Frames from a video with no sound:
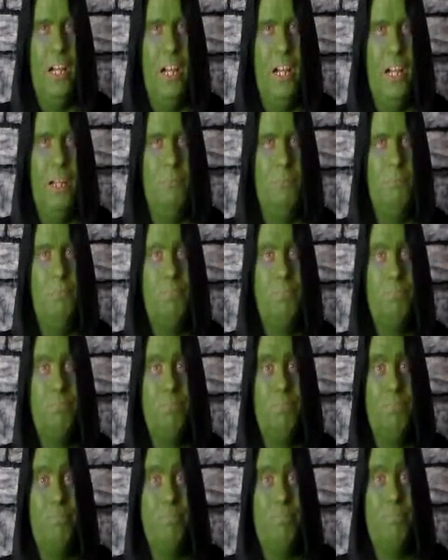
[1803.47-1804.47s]

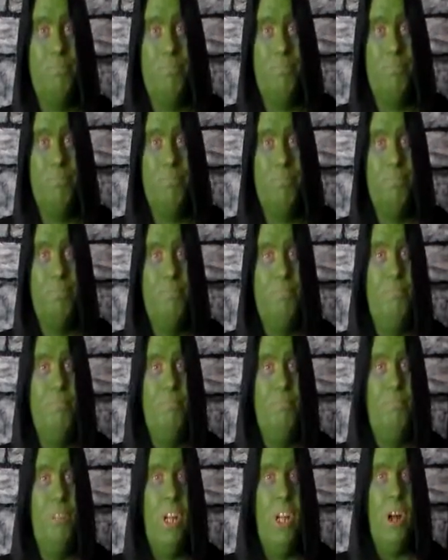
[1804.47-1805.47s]

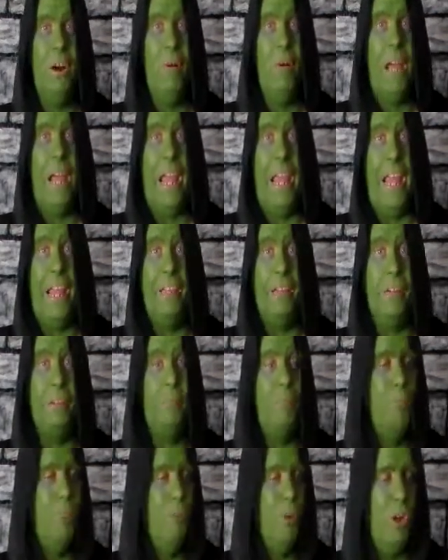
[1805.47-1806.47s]
You know,
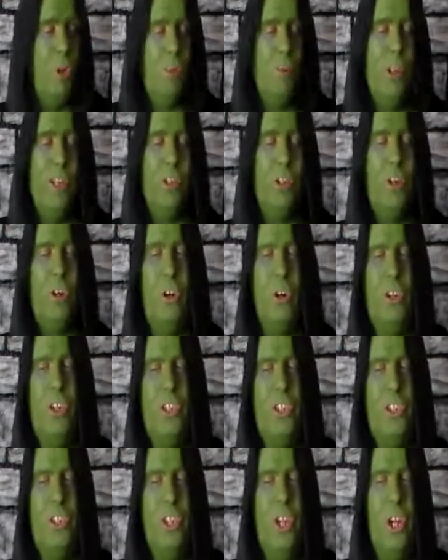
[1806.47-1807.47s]
and you know, we
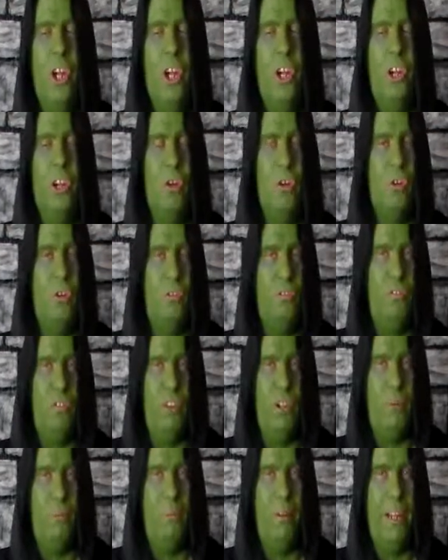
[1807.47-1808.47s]
encourage local
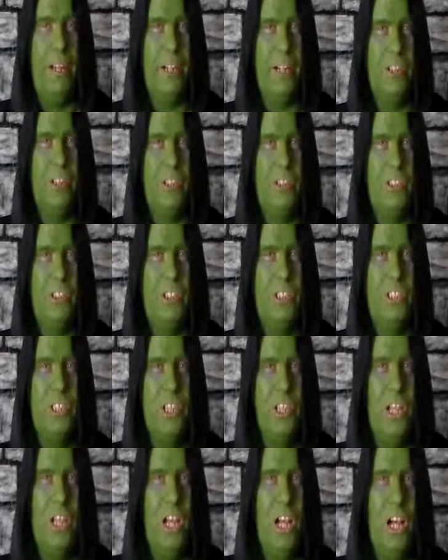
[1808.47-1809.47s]
filmmakers.
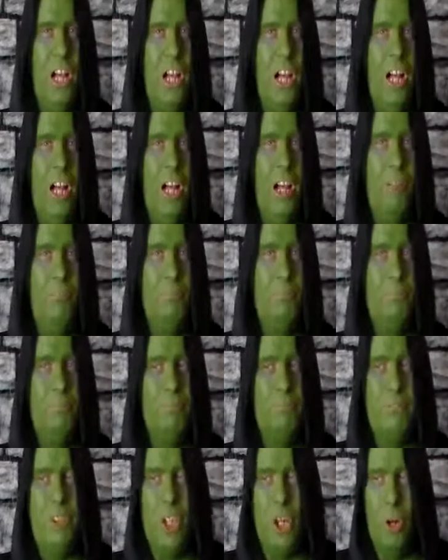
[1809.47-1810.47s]

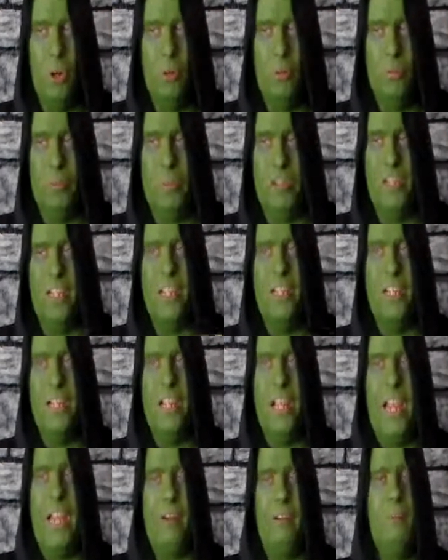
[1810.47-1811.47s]
You know,
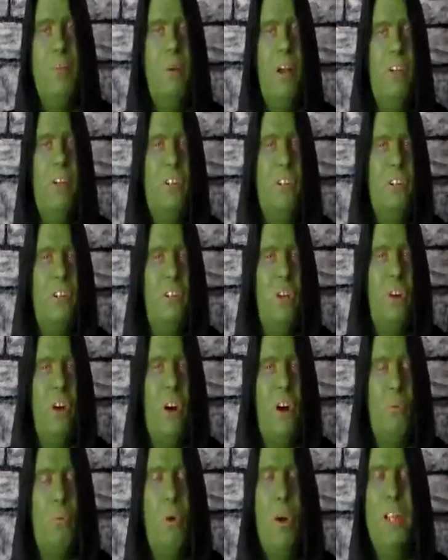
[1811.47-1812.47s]
the Angry Brothers
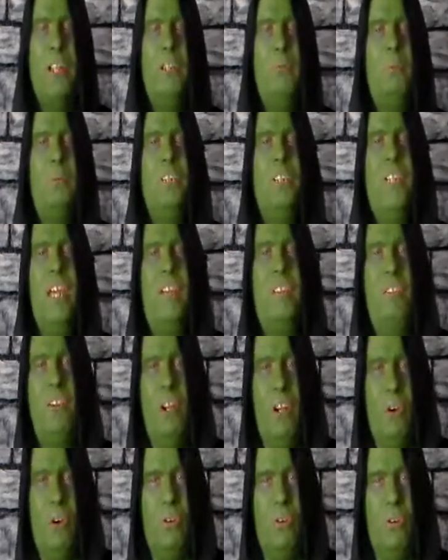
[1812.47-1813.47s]
are wanting to put
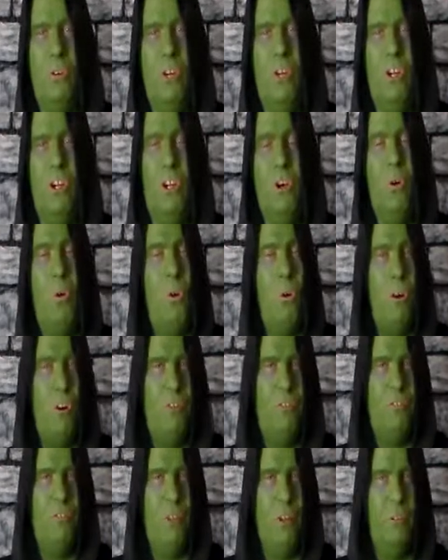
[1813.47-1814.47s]
together a local
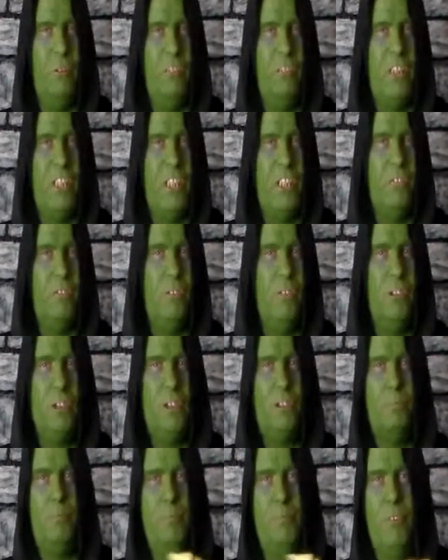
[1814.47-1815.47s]
horror film
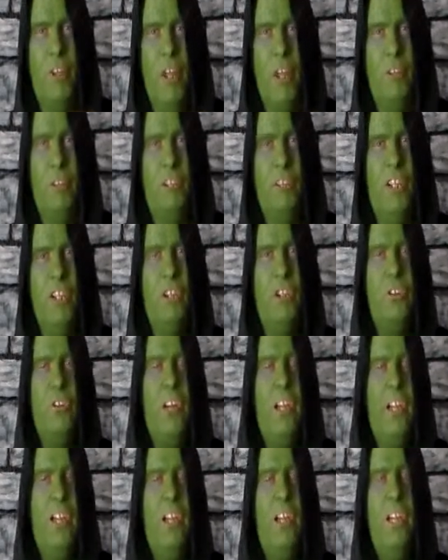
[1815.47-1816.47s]
festivals
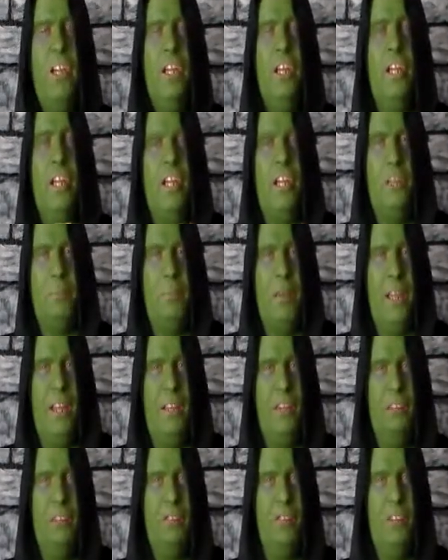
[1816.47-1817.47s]
featuring
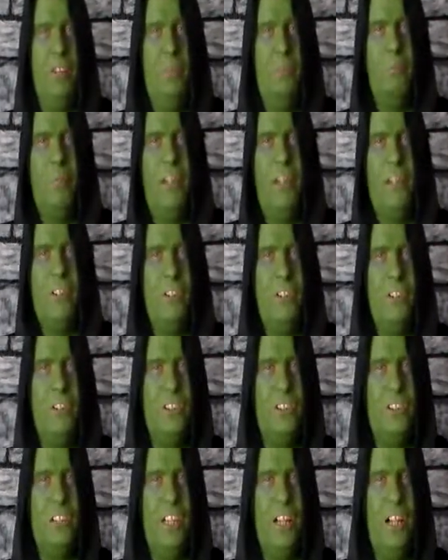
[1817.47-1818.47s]
independent
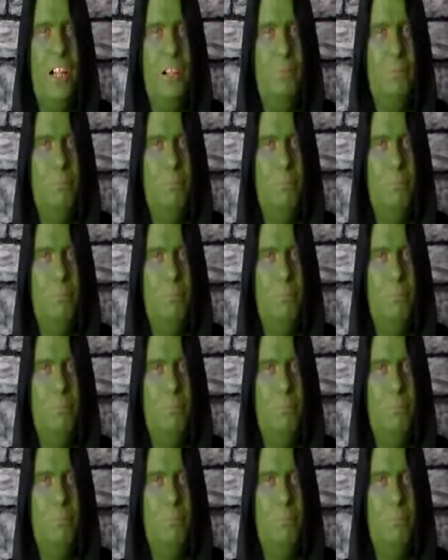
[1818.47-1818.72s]
filmmakers.